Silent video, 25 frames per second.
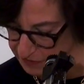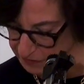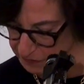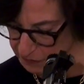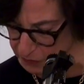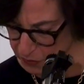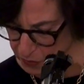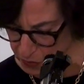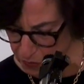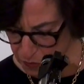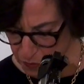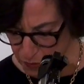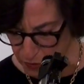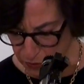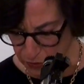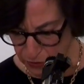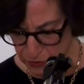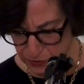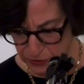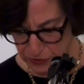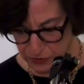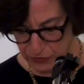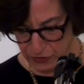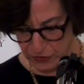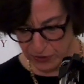for a
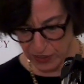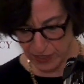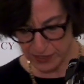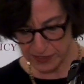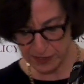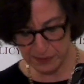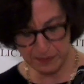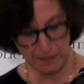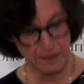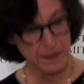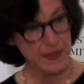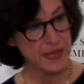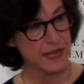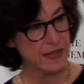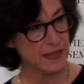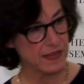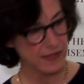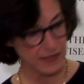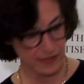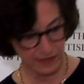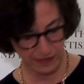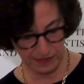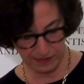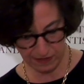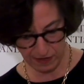world just
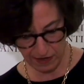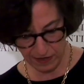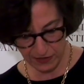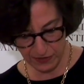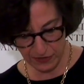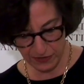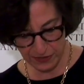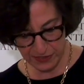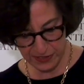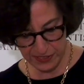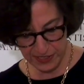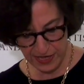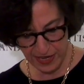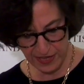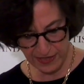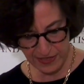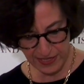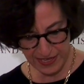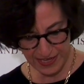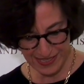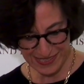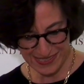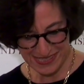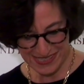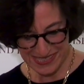beginning to understand
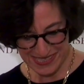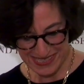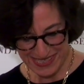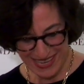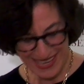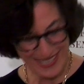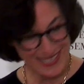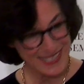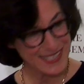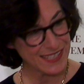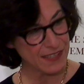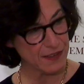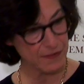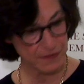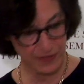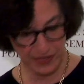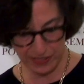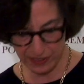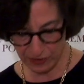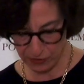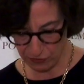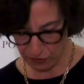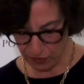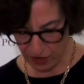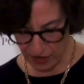the extent of
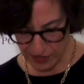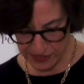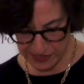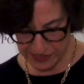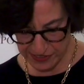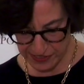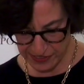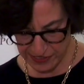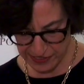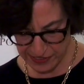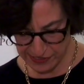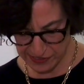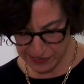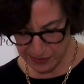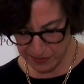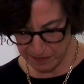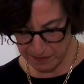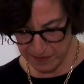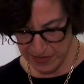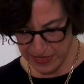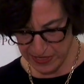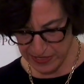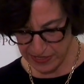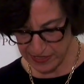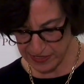the atrocities
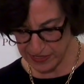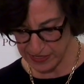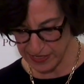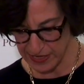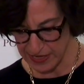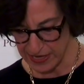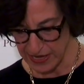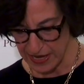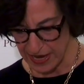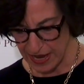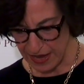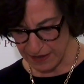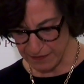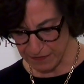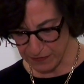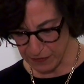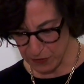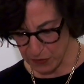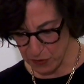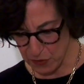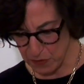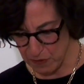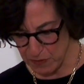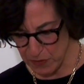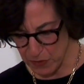committed and
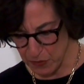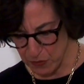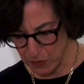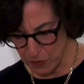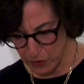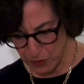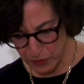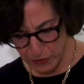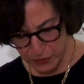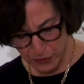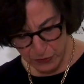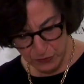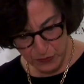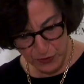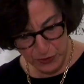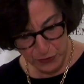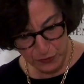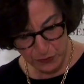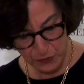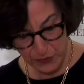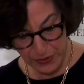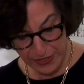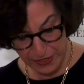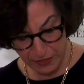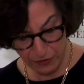for whom the words
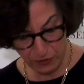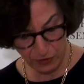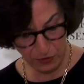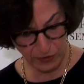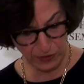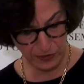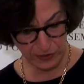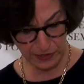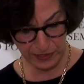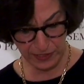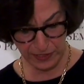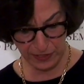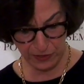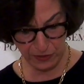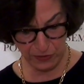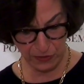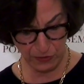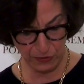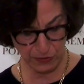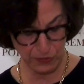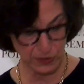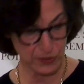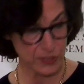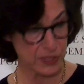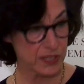which we currently
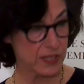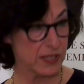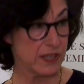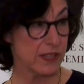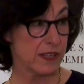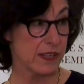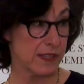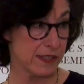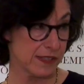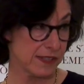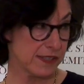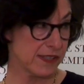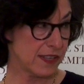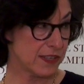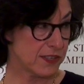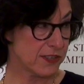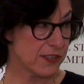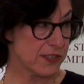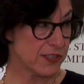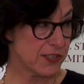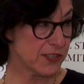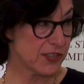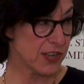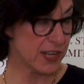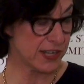use, such
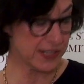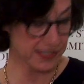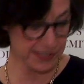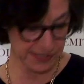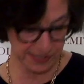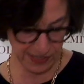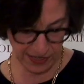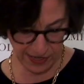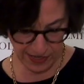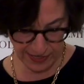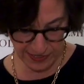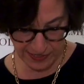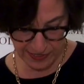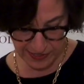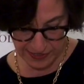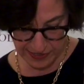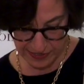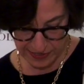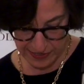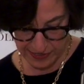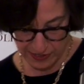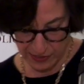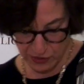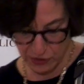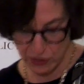as genocide,
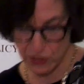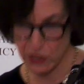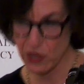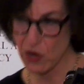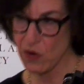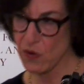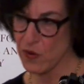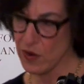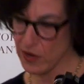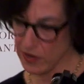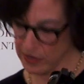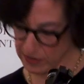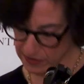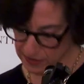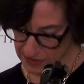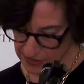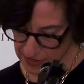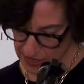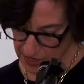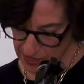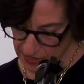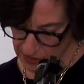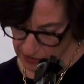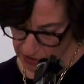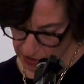Shoah,
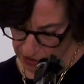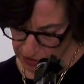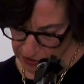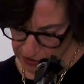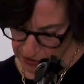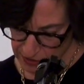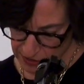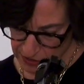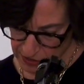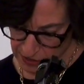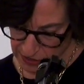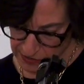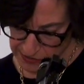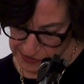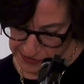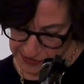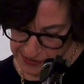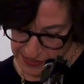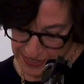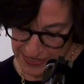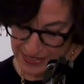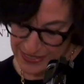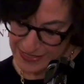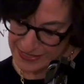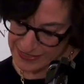and
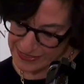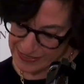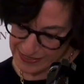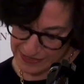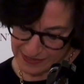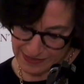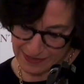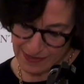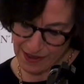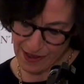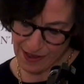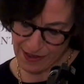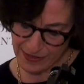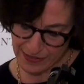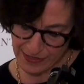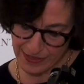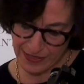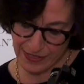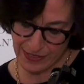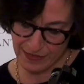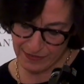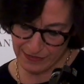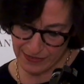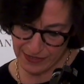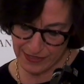Holocaust, did not
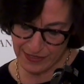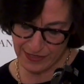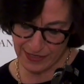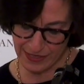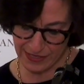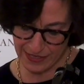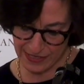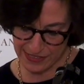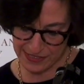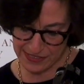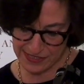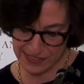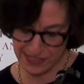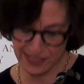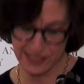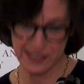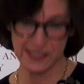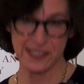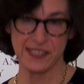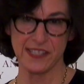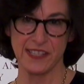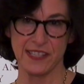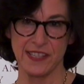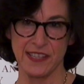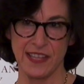even
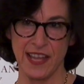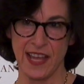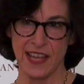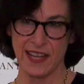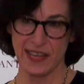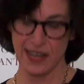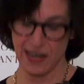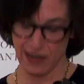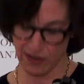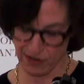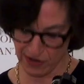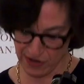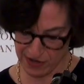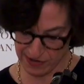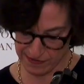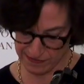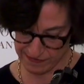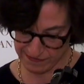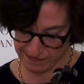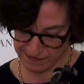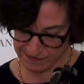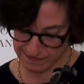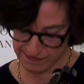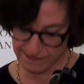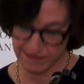exist in that era.
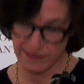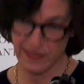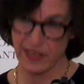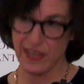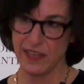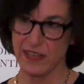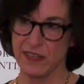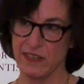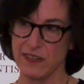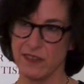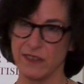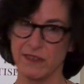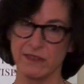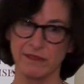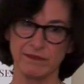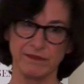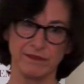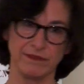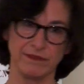Thank you.